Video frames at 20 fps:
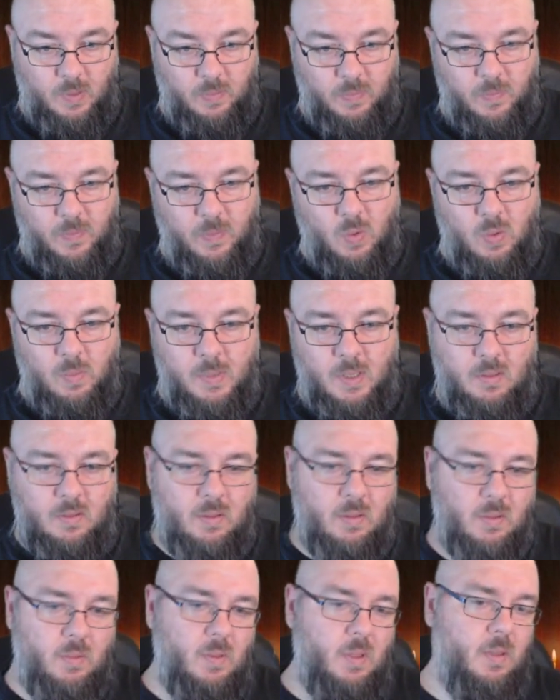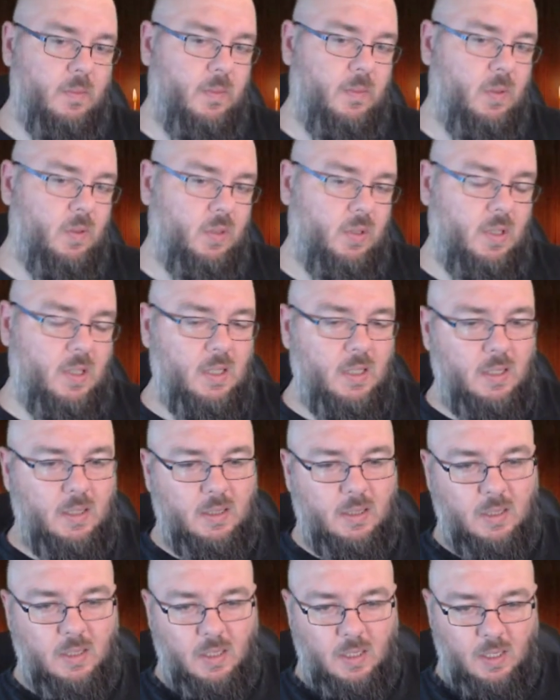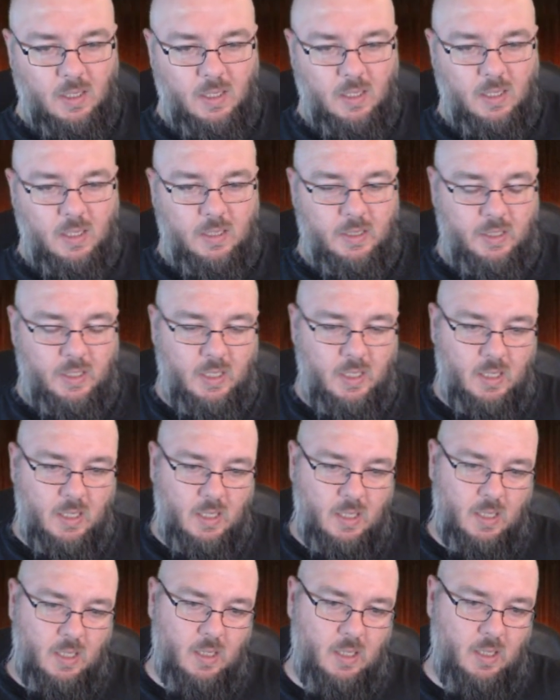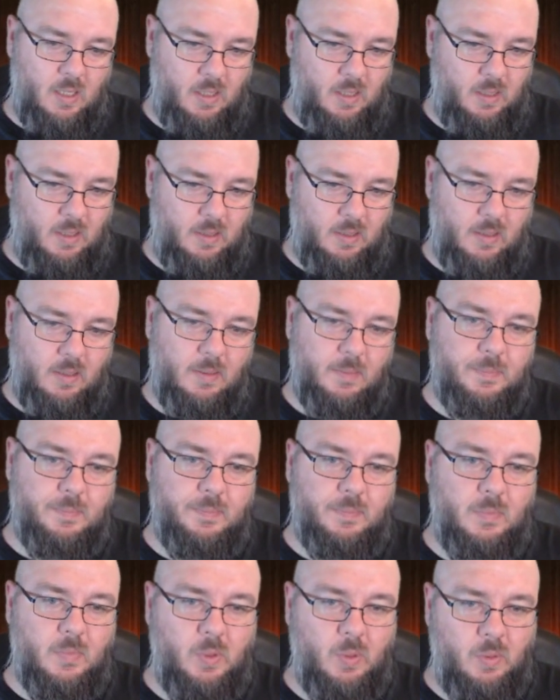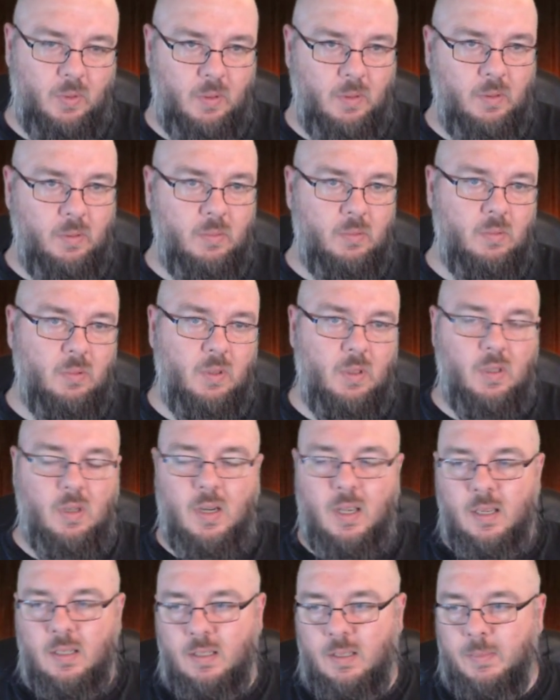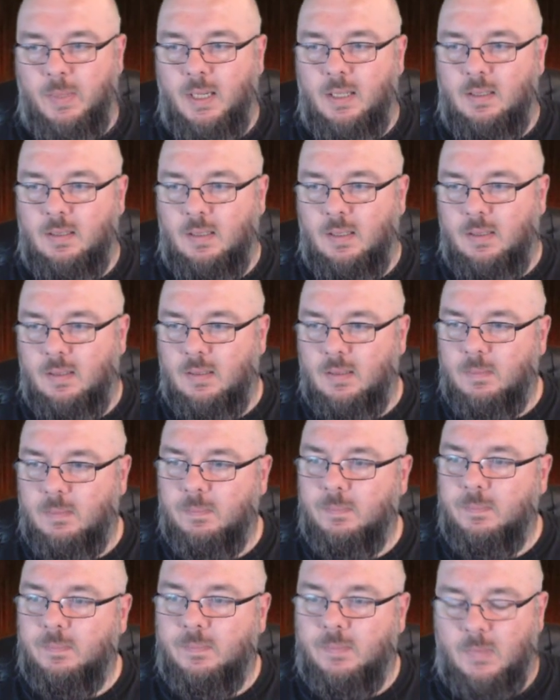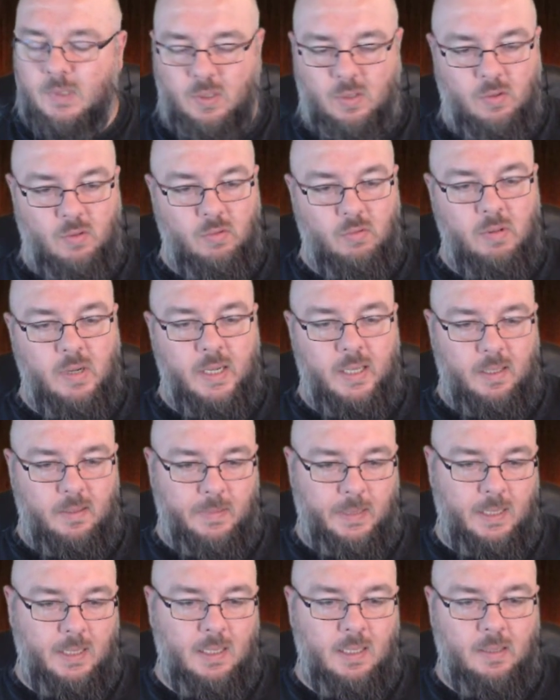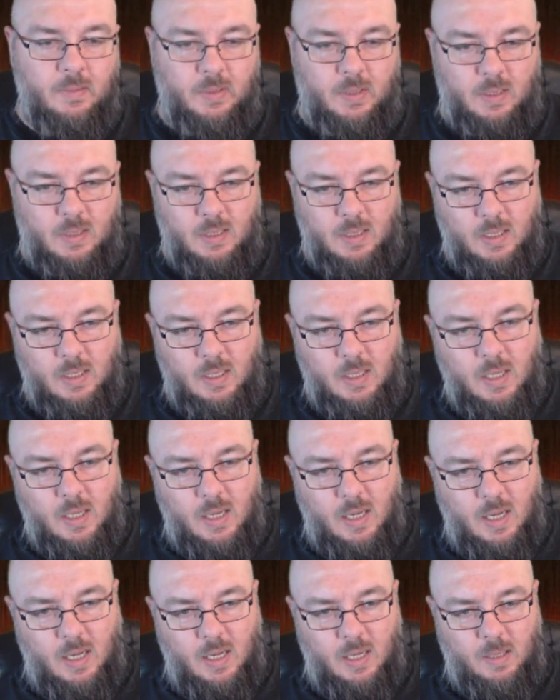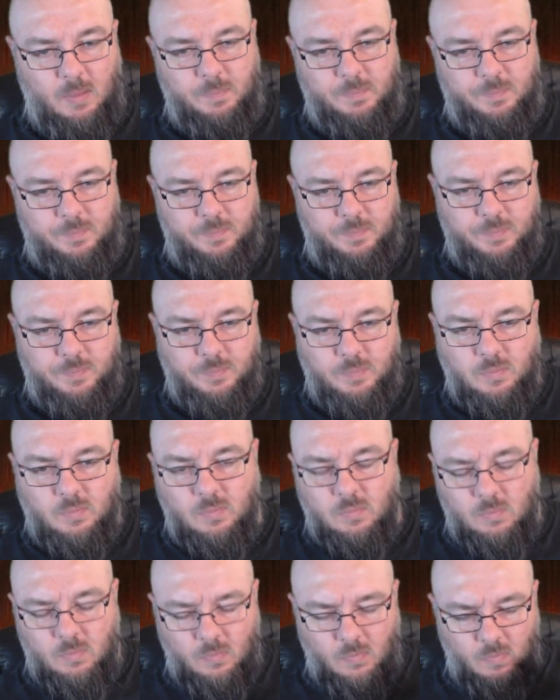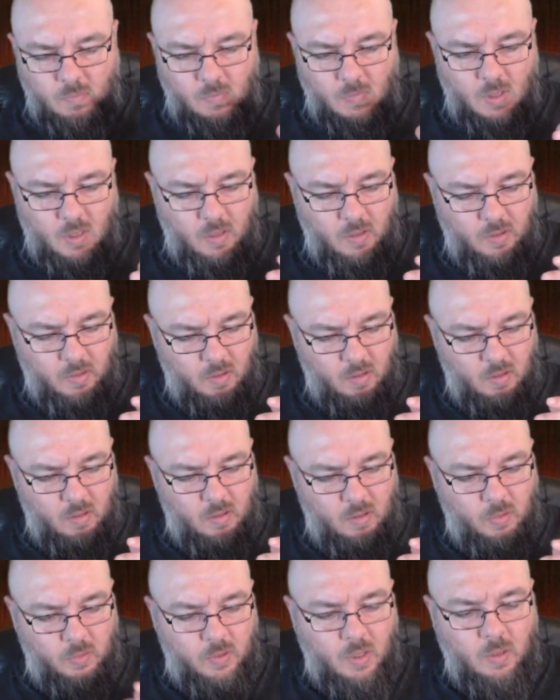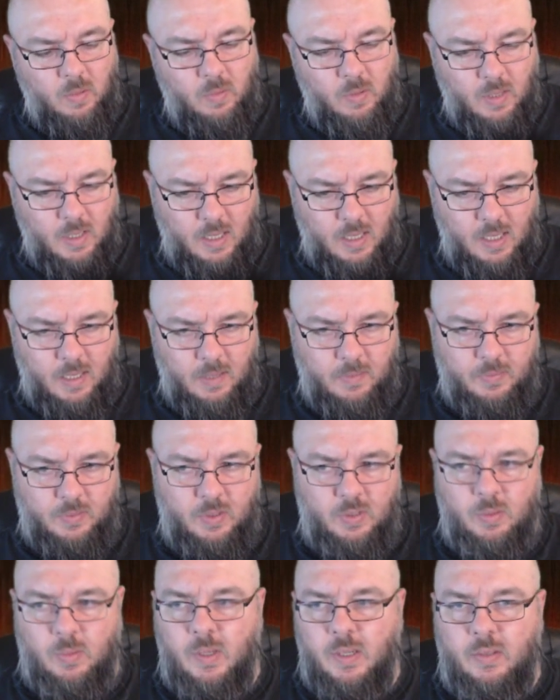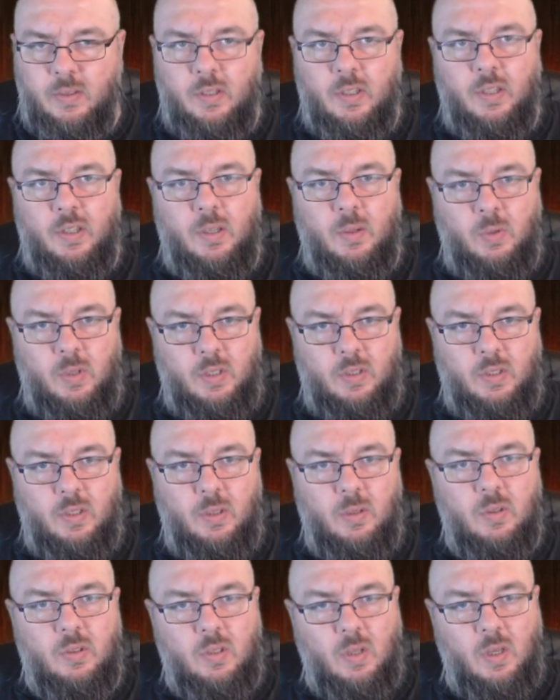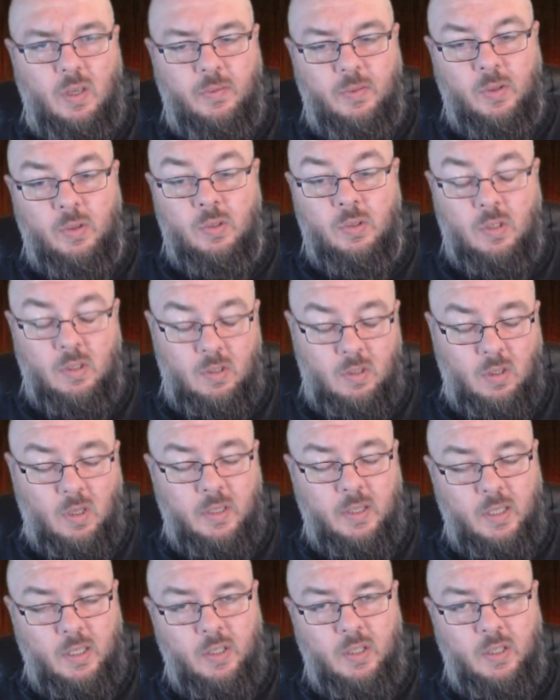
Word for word: four months as well, Foxcar. Jeez, all crazy bastards. It's great. I love it. Um, you don't have to do anything you don't want to do. So if you decide that you